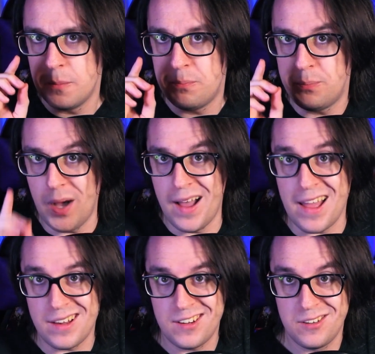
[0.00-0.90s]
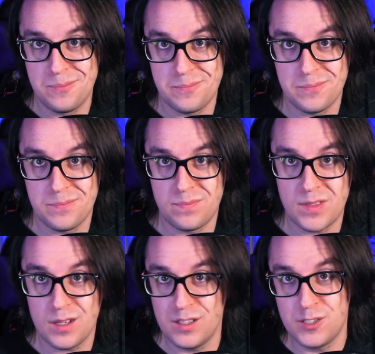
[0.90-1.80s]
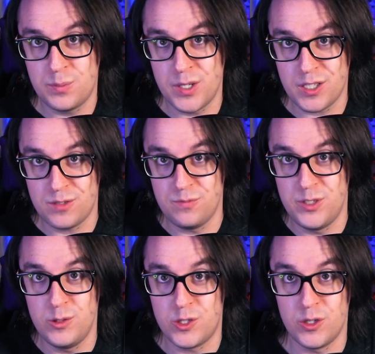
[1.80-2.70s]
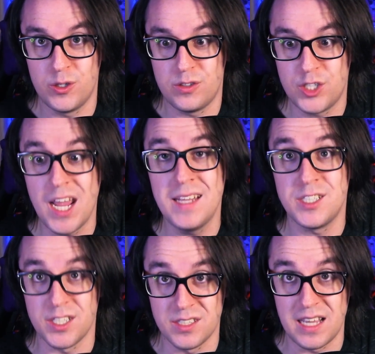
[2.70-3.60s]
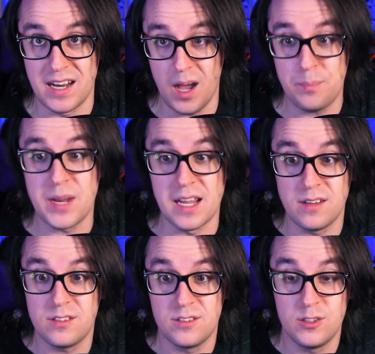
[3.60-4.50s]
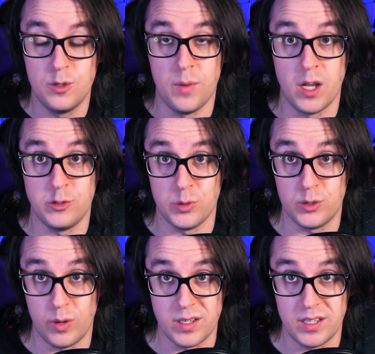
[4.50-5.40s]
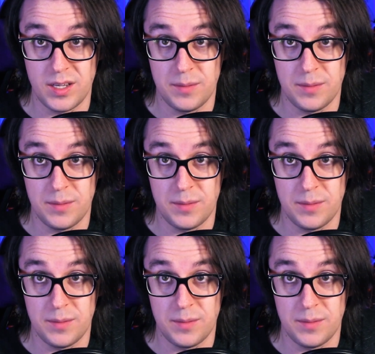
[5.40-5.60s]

But let's predict some future changes and updates to Module 20.